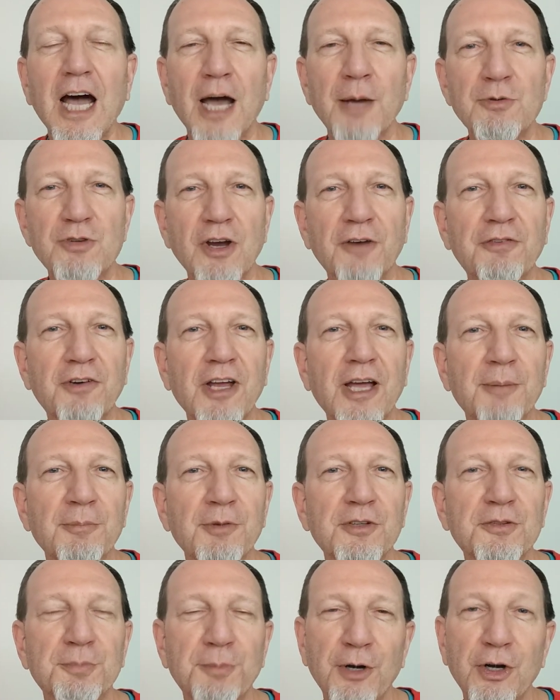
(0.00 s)
I'm Jeffrey,
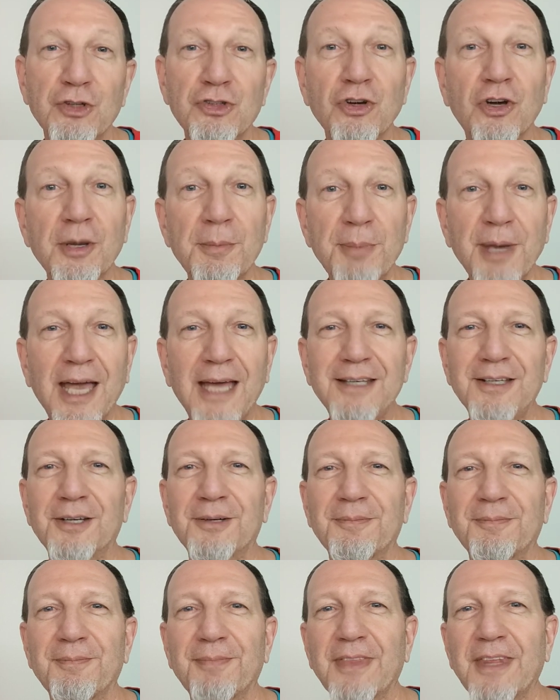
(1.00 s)
I'm a spiritual
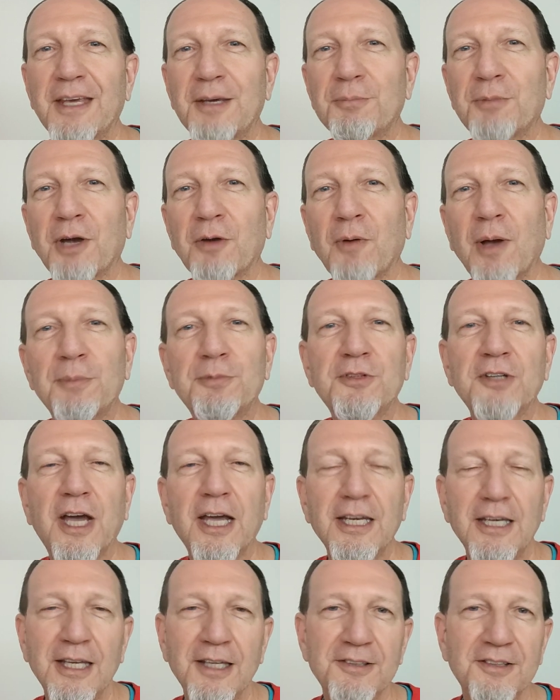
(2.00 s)
companion. My
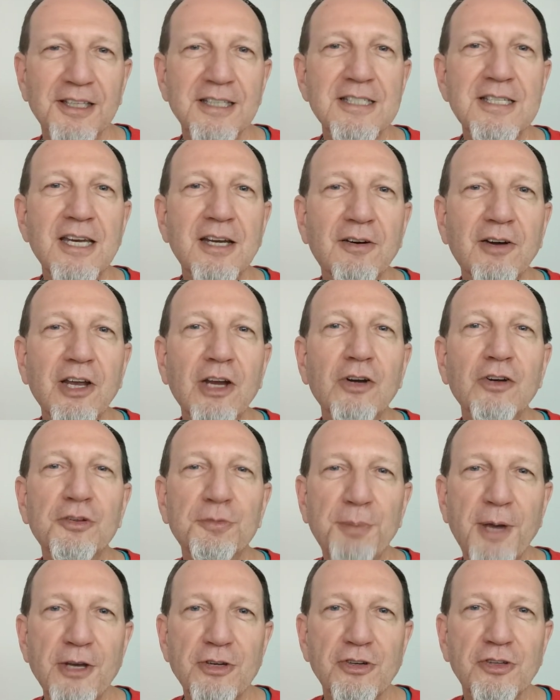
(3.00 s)
website is
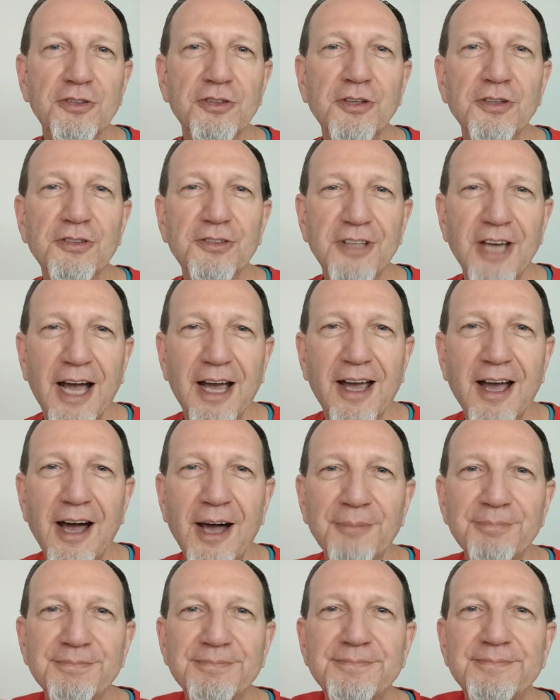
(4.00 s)

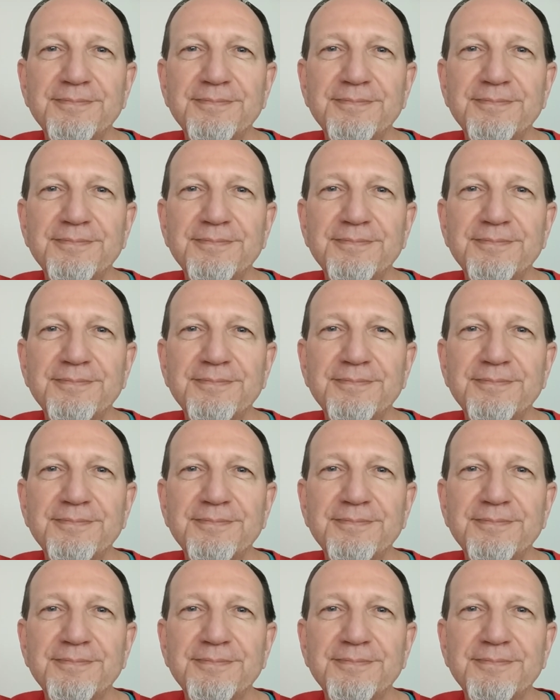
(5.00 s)
interiorspaciousness.com.